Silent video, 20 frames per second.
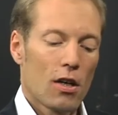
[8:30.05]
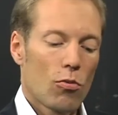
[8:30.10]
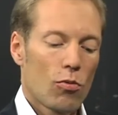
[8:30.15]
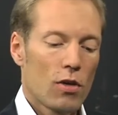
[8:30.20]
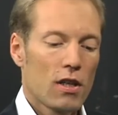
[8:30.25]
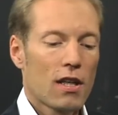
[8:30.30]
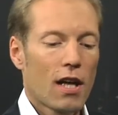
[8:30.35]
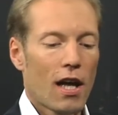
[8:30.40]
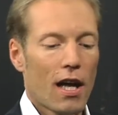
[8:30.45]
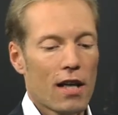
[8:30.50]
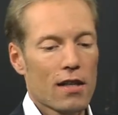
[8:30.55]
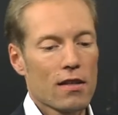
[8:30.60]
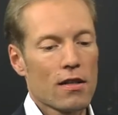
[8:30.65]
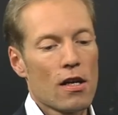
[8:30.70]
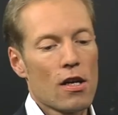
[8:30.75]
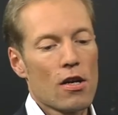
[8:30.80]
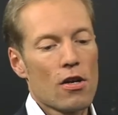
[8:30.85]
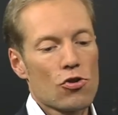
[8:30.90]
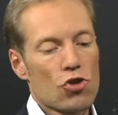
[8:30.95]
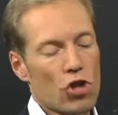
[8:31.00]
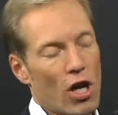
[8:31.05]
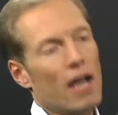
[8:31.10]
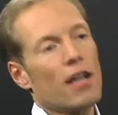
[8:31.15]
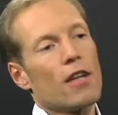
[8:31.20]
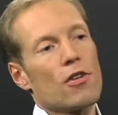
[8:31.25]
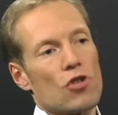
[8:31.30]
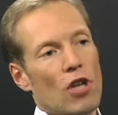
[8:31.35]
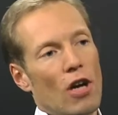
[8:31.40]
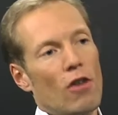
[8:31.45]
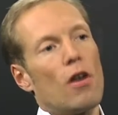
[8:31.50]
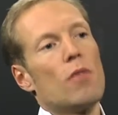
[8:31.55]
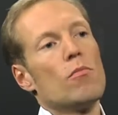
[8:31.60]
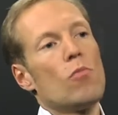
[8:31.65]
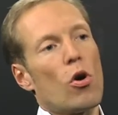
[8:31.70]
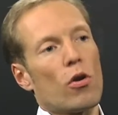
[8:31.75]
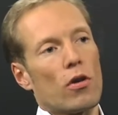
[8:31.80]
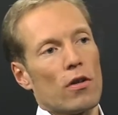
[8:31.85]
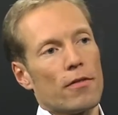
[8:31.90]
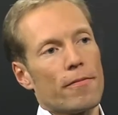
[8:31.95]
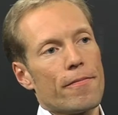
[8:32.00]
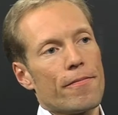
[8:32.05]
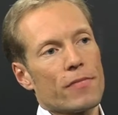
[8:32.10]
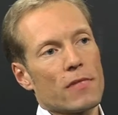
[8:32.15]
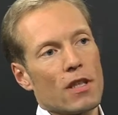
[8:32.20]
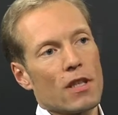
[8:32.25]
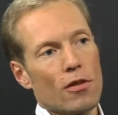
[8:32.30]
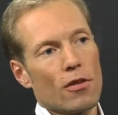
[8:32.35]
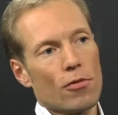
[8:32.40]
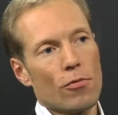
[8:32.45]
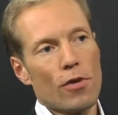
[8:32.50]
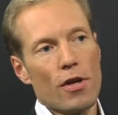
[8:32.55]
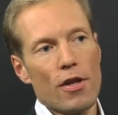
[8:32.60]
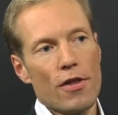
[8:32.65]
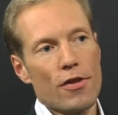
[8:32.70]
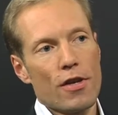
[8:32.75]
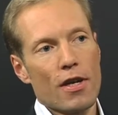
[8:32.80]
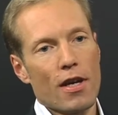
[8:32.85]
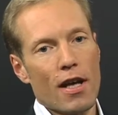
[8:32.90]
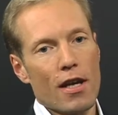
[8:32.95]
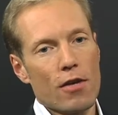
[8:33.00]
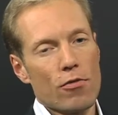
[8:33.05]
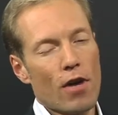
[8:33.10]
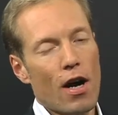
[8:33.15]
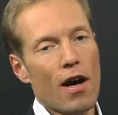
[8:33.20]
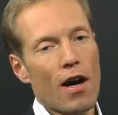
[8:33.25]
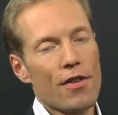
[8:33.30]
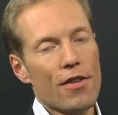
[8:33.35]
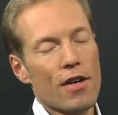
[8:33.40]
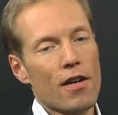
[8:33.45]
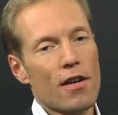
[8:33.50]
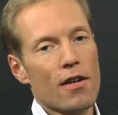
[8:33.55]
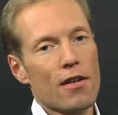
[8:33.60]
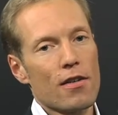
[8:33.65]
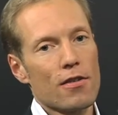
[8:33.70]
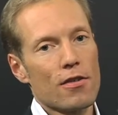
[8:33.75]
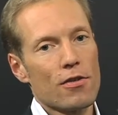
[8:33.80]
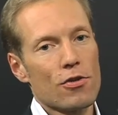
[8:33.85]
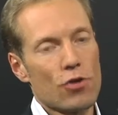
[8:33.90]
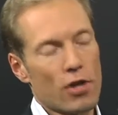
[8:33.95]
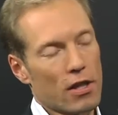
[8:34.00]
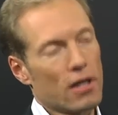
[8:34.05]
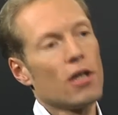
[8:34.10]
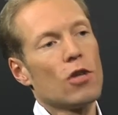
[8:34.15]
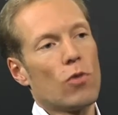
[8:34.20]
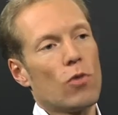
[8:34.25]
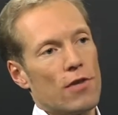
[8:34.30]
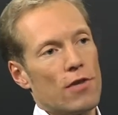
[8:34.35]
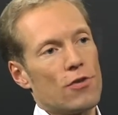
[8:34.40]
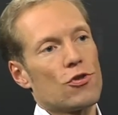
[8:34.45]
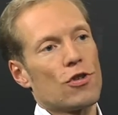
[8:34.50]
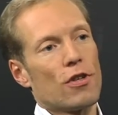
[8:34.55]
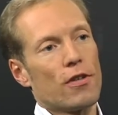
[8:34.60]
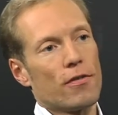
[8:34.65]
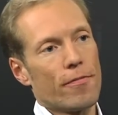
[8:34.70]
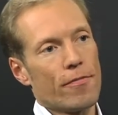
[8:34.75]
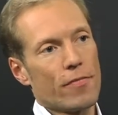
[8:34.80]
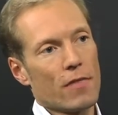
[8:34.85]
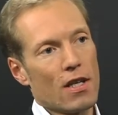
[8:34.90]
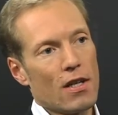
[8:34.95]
we can challenge our model with a rather tricky question.